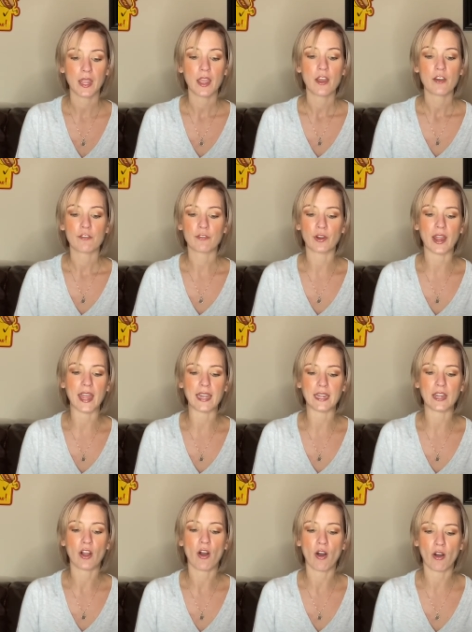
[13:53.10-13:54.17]
for
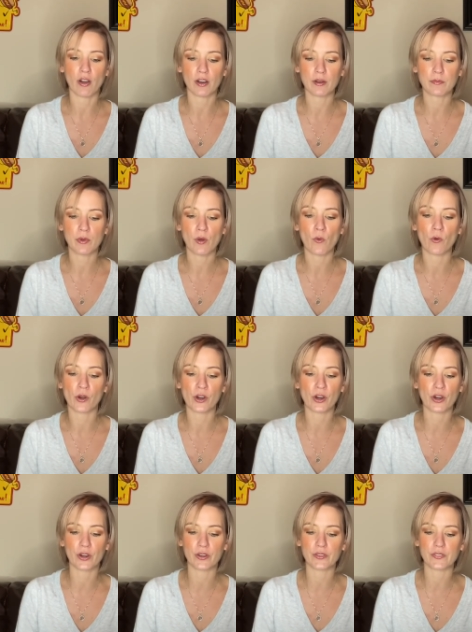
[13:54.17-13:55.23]
any harm or
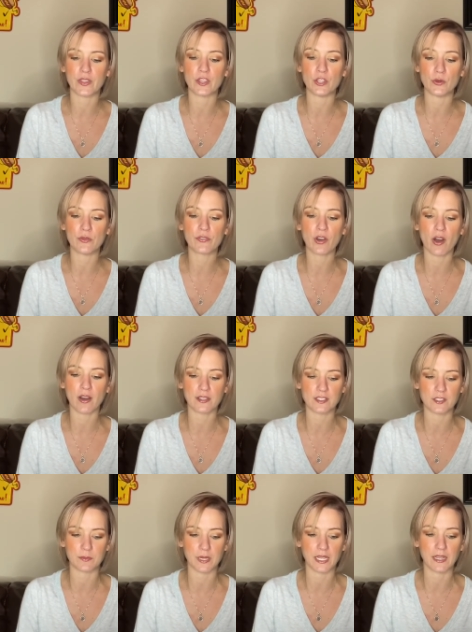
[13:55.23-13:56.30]
hurt that you have
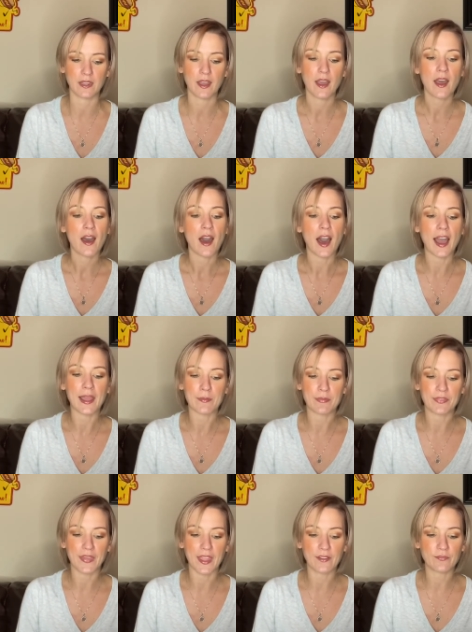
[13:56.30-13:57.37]
caused me. I am
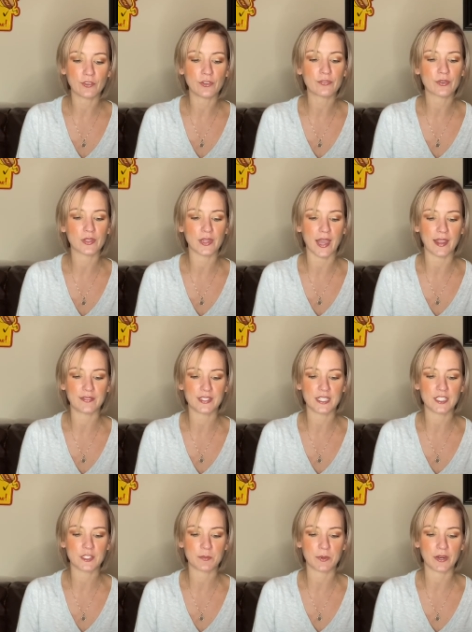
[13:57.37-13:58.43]
thankful for life's
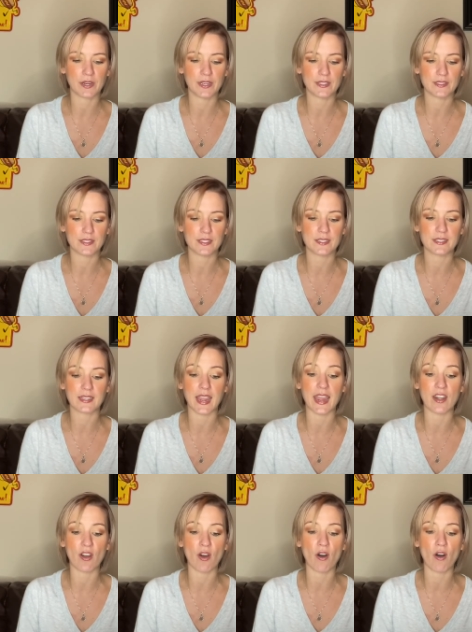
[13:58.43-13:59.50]
experiences
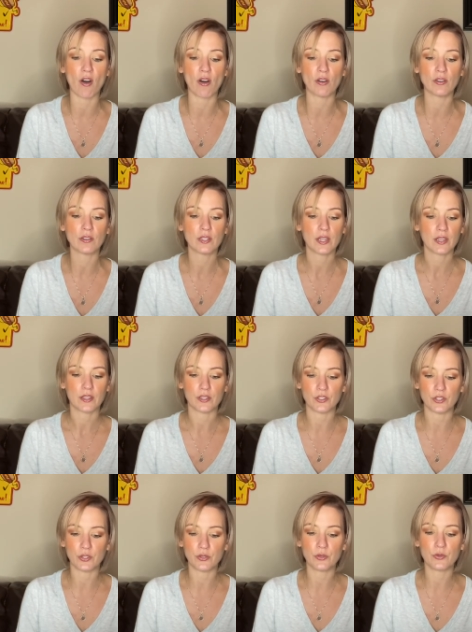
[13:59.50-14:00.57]
and all
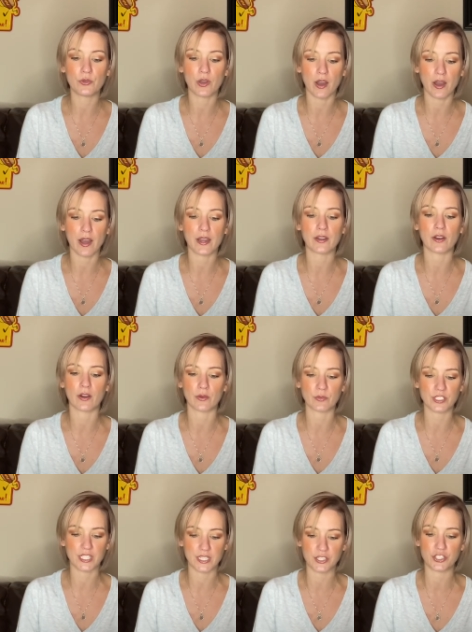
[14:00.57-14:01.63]
you, God, are
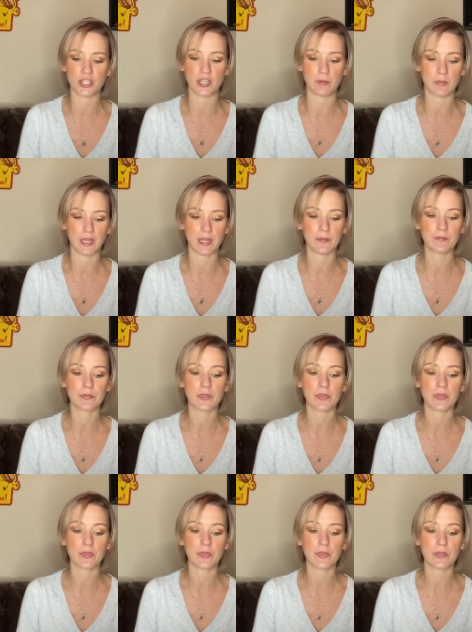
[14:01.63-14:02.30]
teaching me.